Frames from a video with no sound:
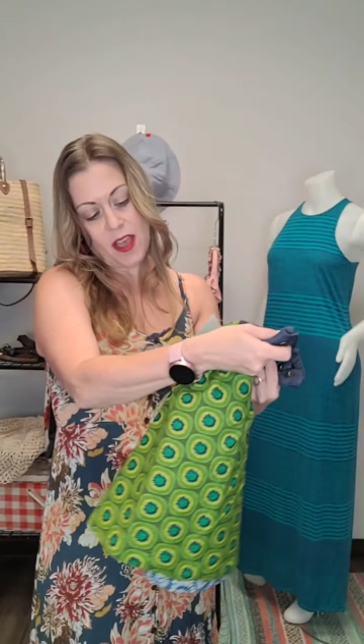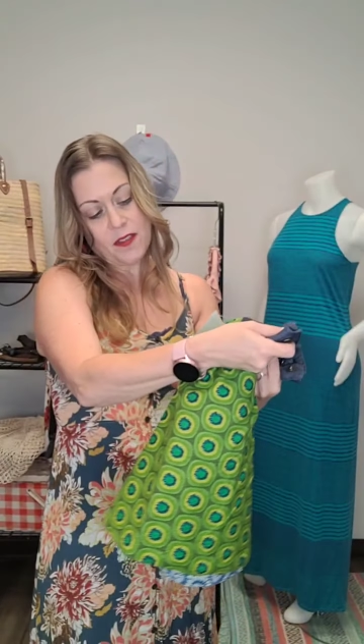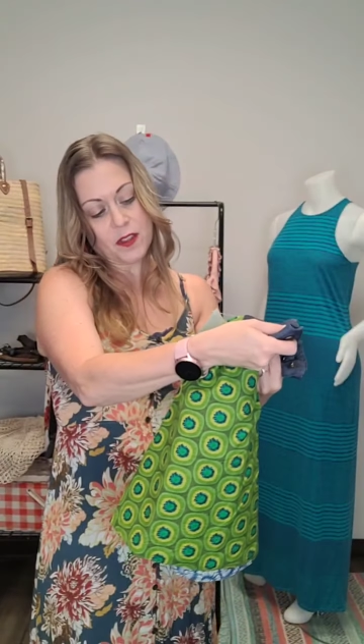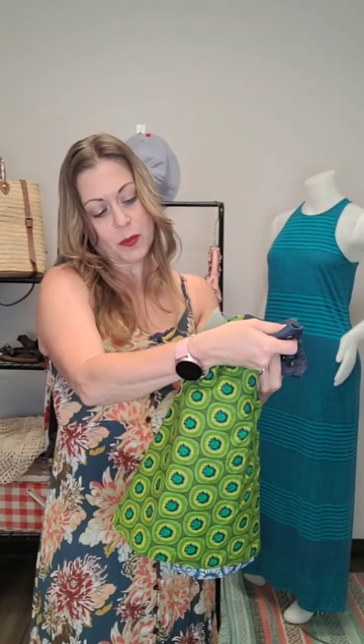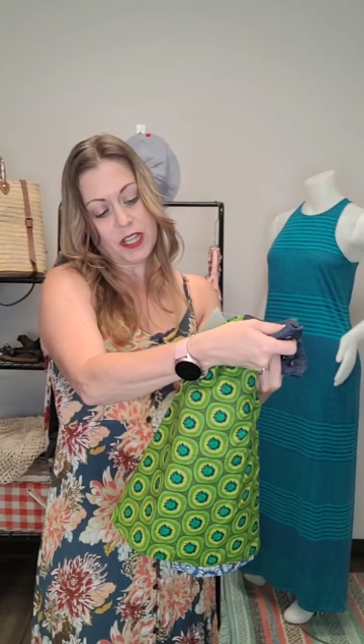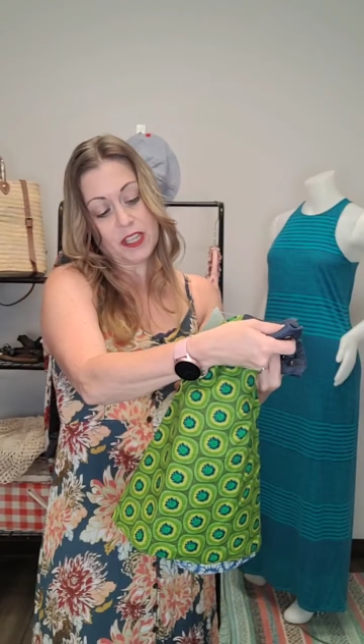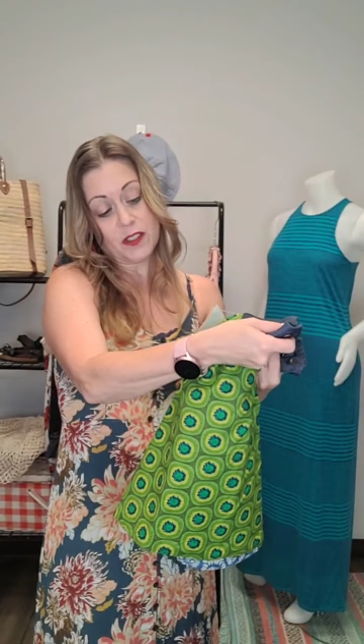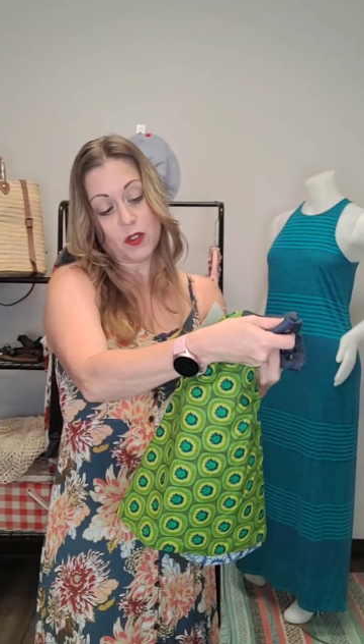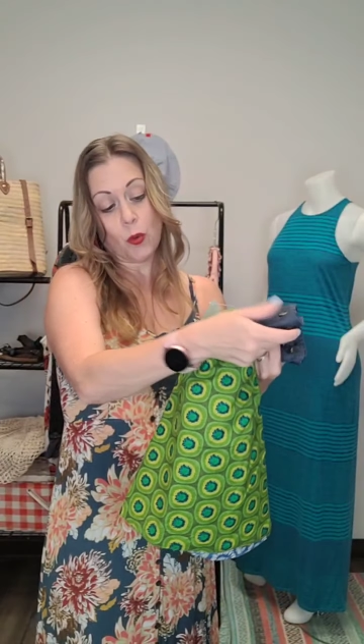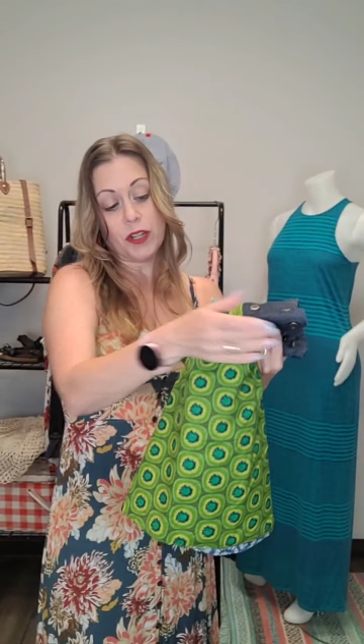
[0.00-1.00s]
This one
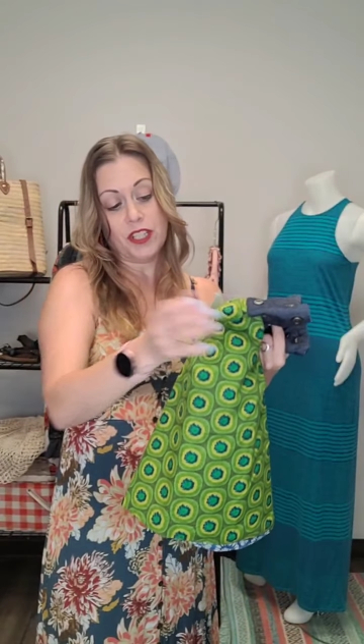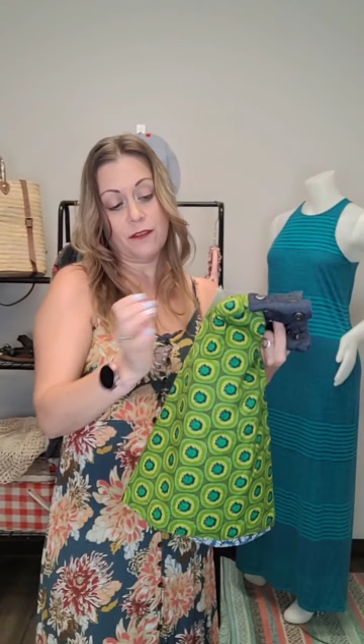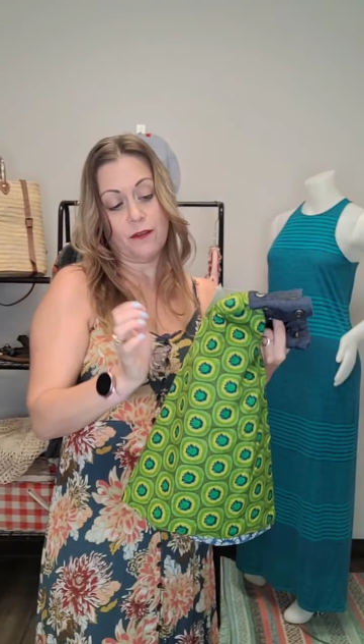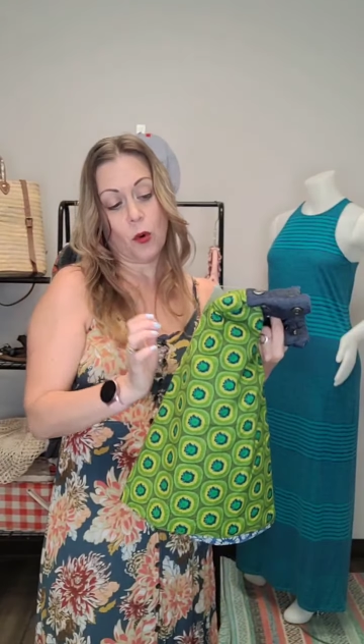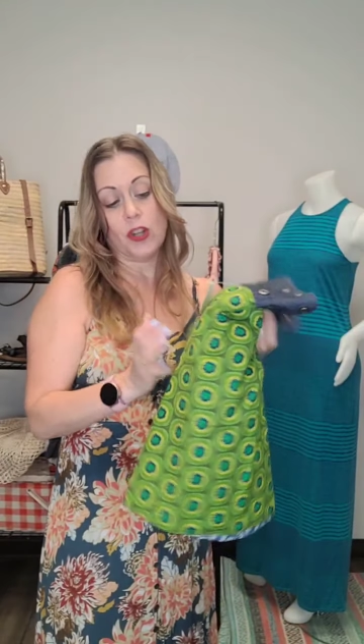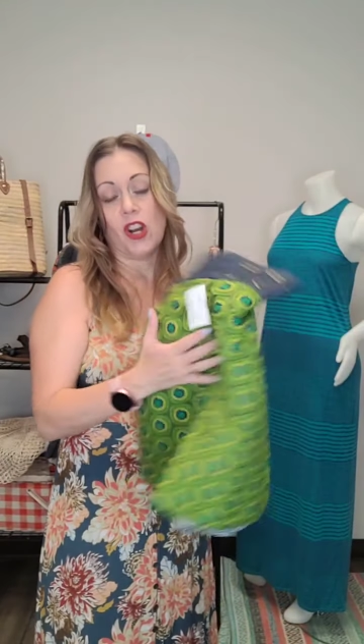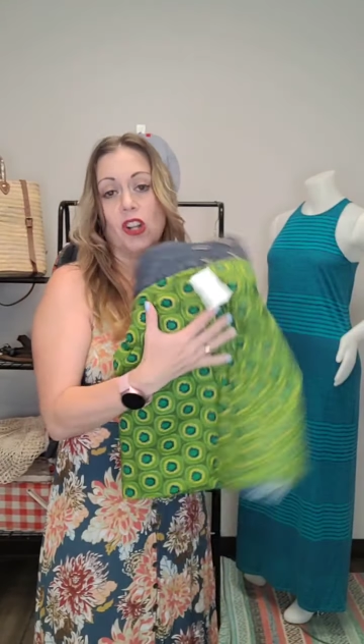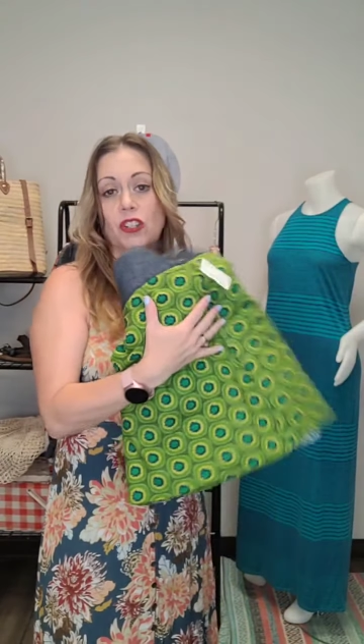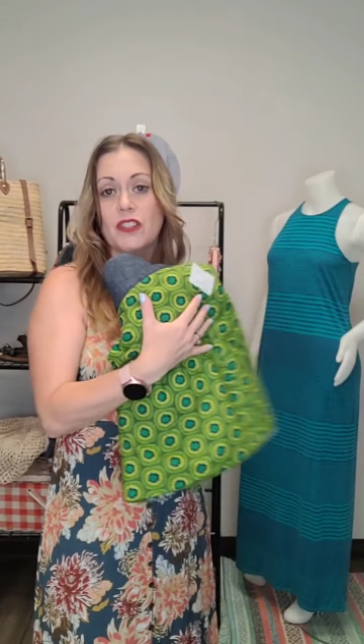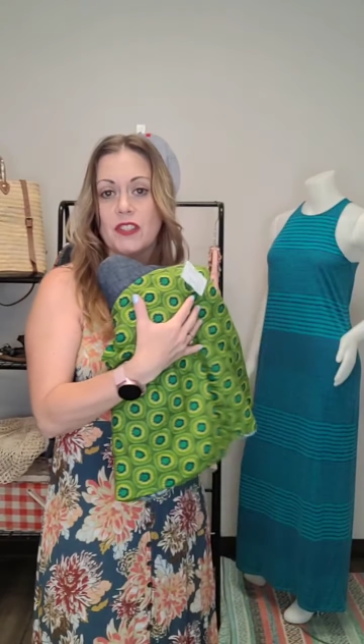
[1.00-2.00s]
is
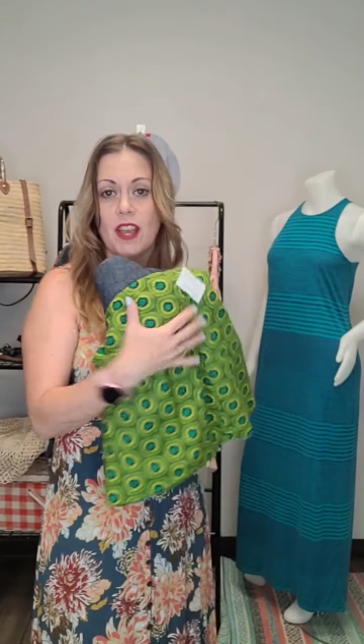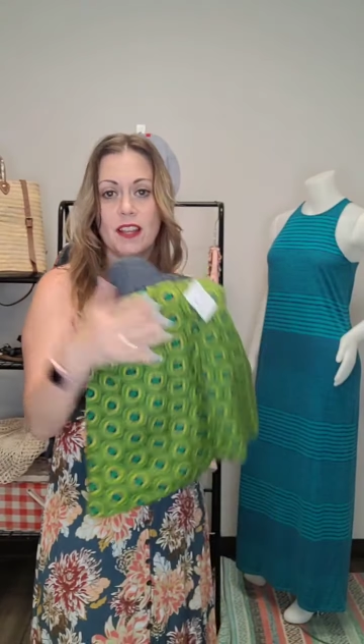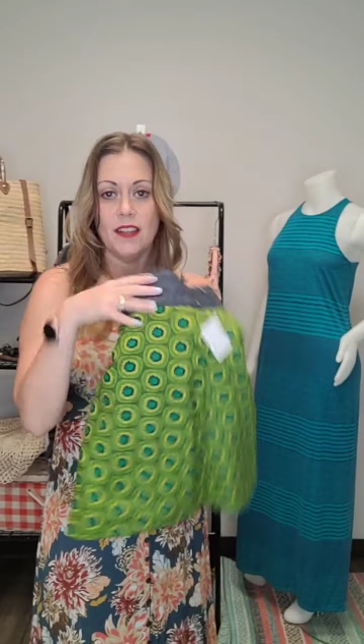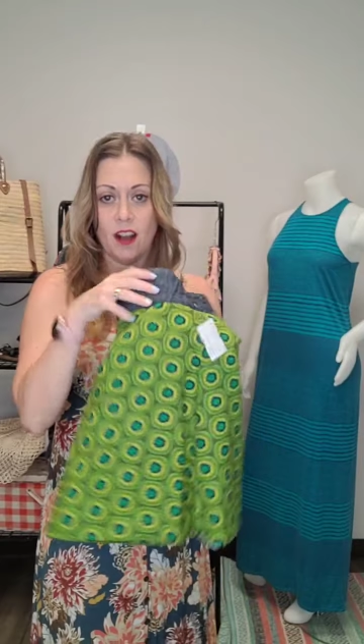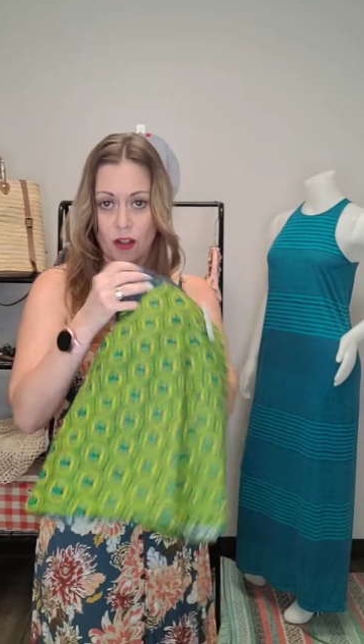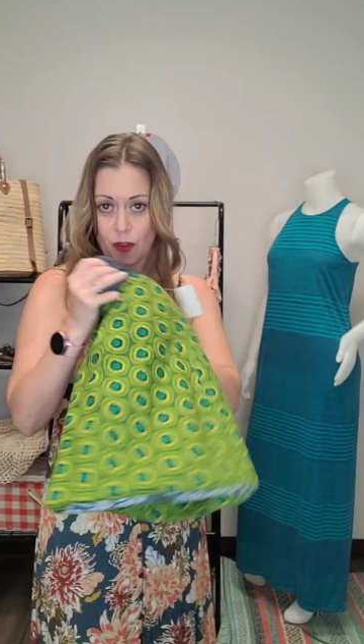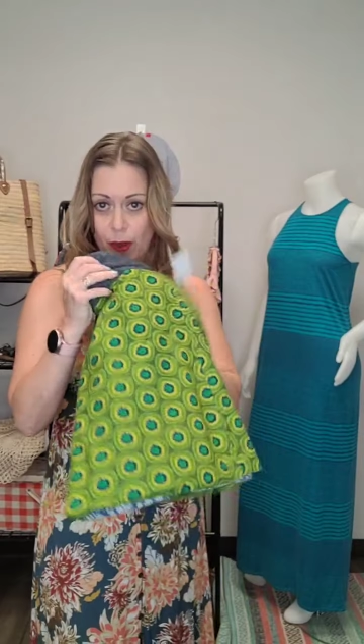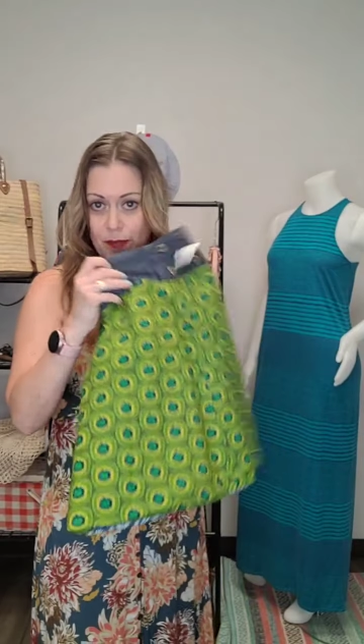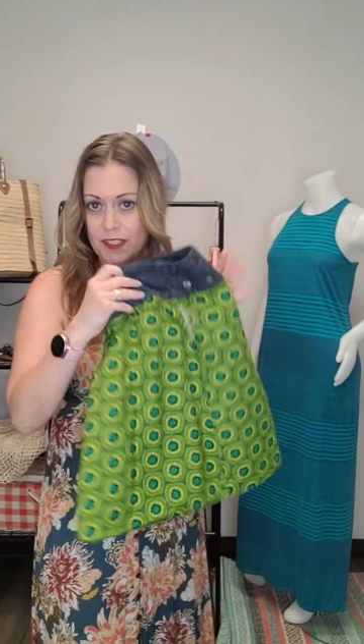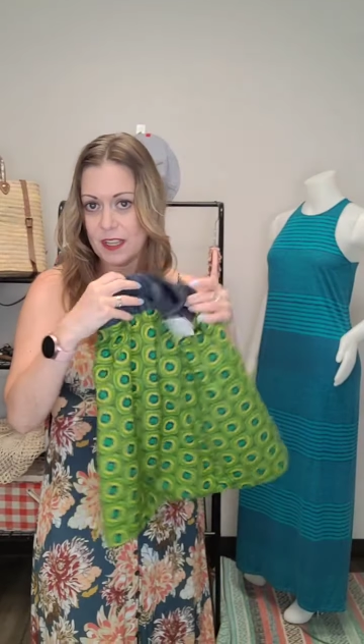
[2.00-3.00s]
$24 and on the
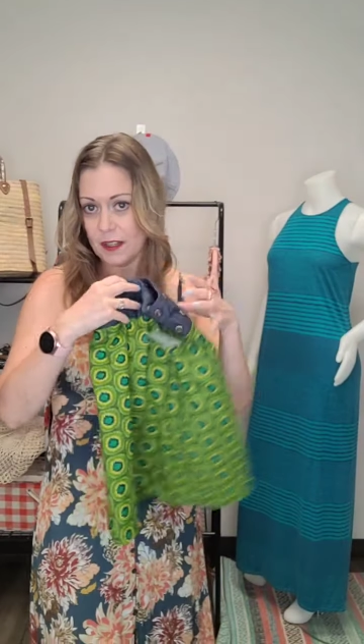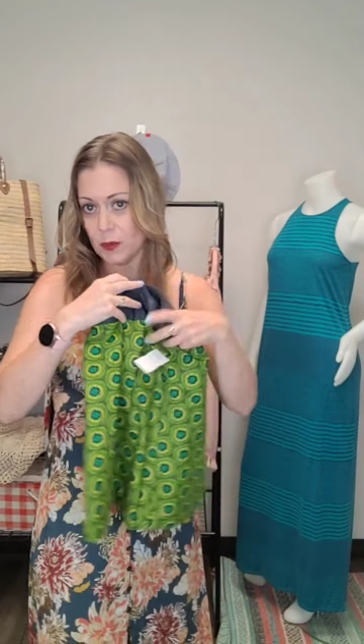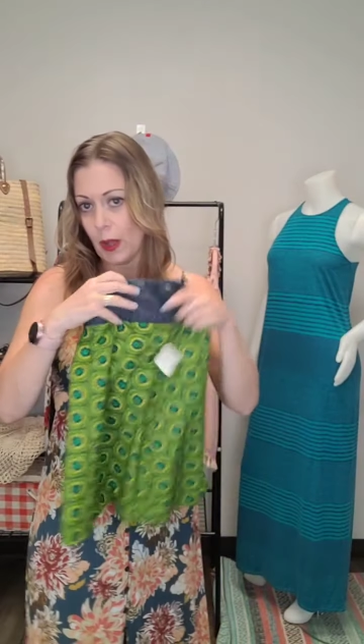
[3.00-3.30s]
website as